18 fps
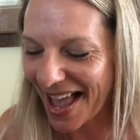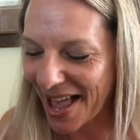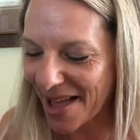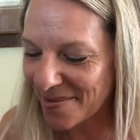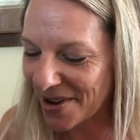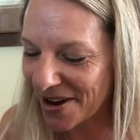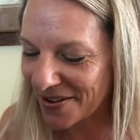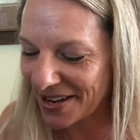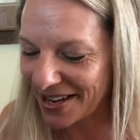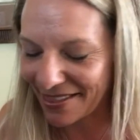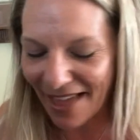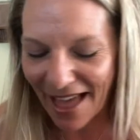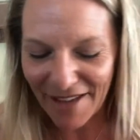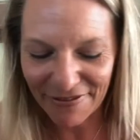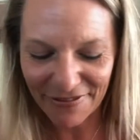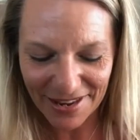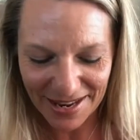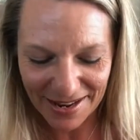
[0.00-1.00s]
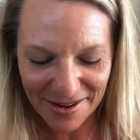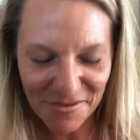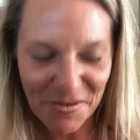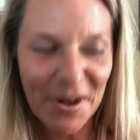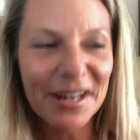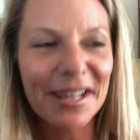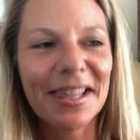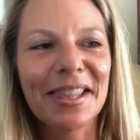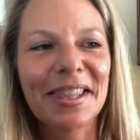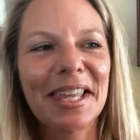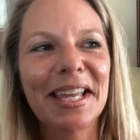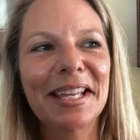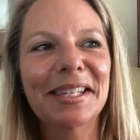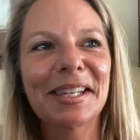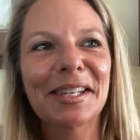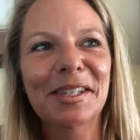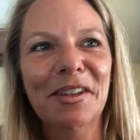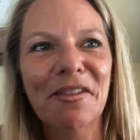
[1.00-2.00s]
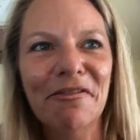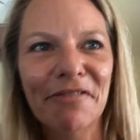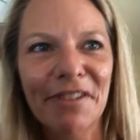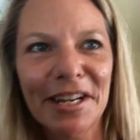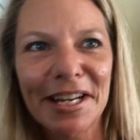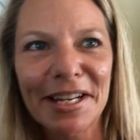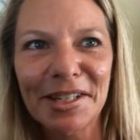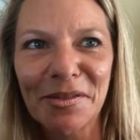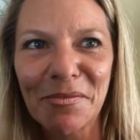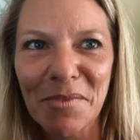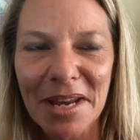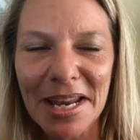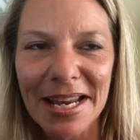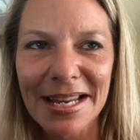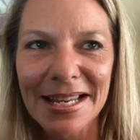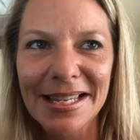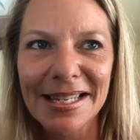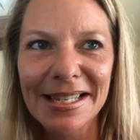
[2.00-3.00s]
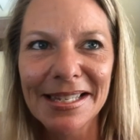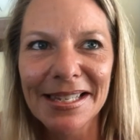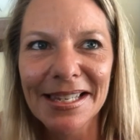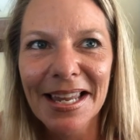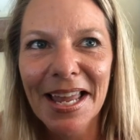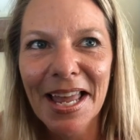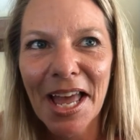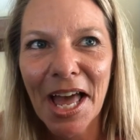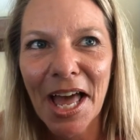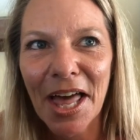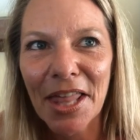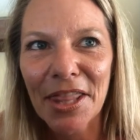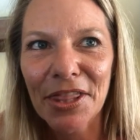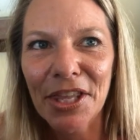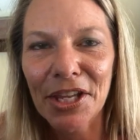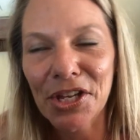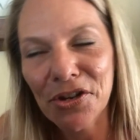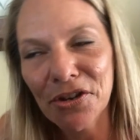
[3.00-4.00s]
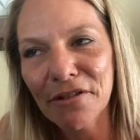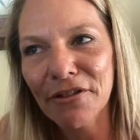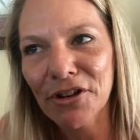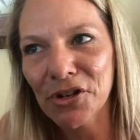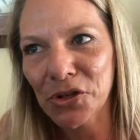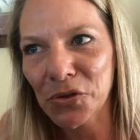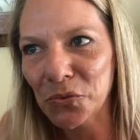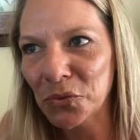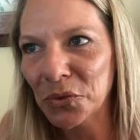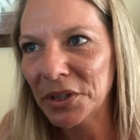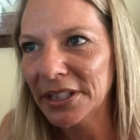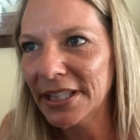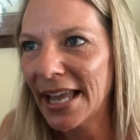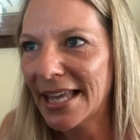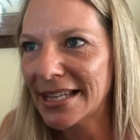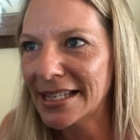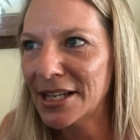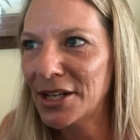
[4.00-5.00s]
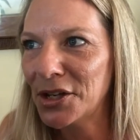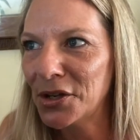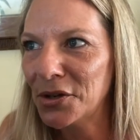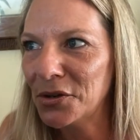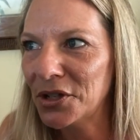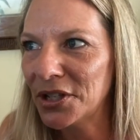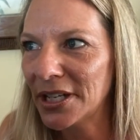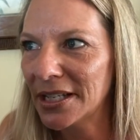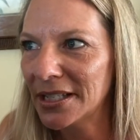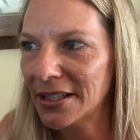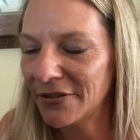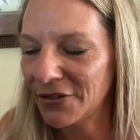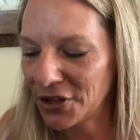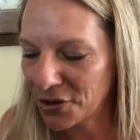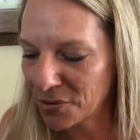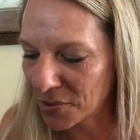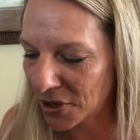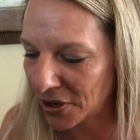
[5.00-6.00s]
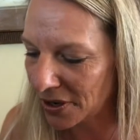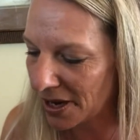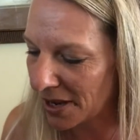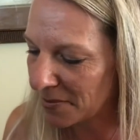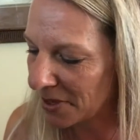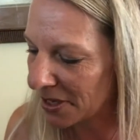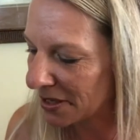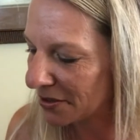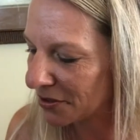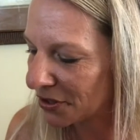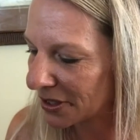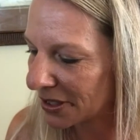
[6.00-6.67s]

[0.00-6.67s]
I'm already laughing. One of the things that's so funny to me is the universe really has a huge sense of humor. I mean,